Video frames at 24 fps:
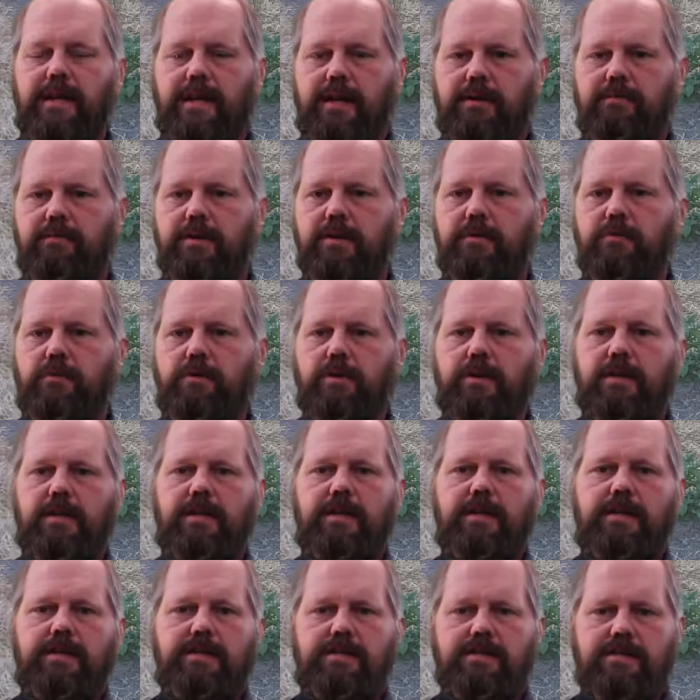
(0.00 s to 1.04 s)

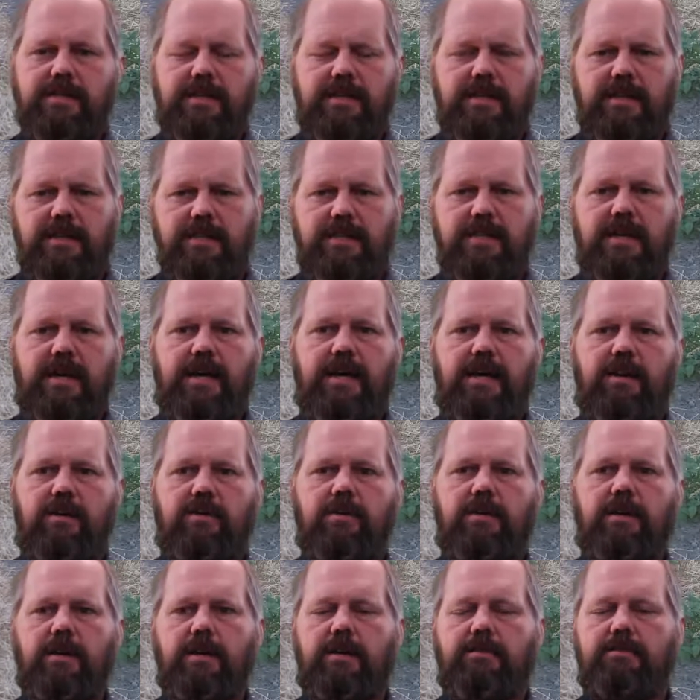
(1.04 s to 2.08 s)
everyone is sick and
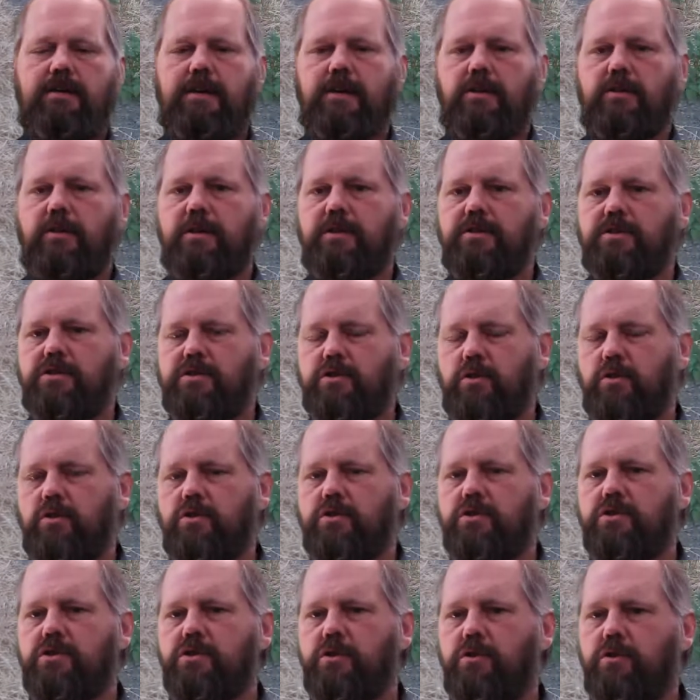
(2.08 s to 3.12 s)
tired of hearing
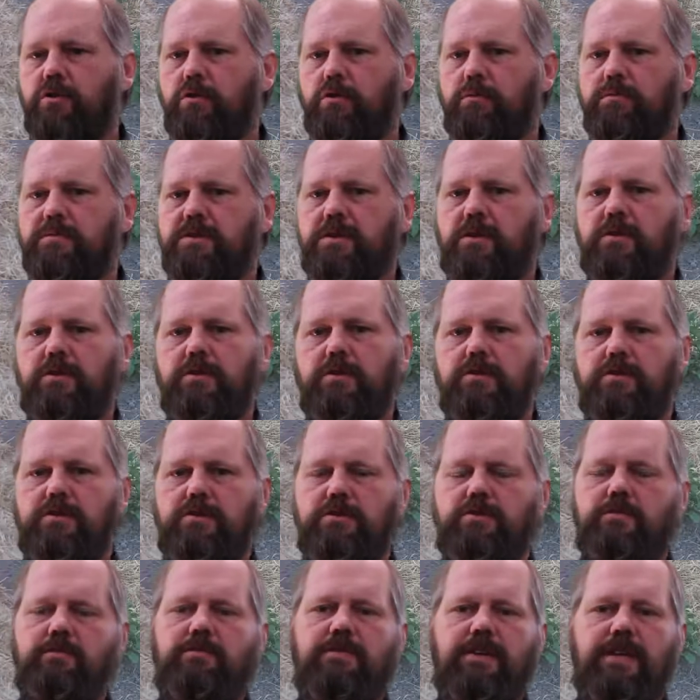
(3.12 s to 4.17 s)
certain terms on
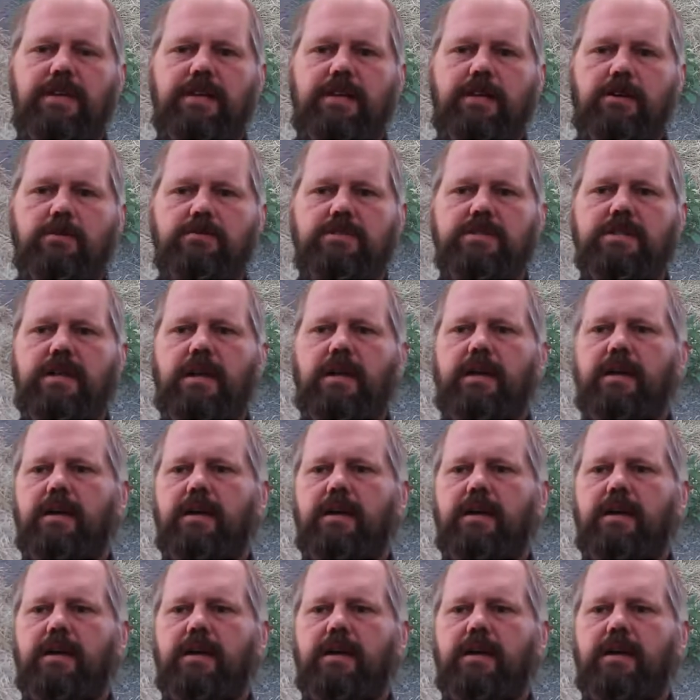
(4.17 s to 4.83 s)
YouTube videos,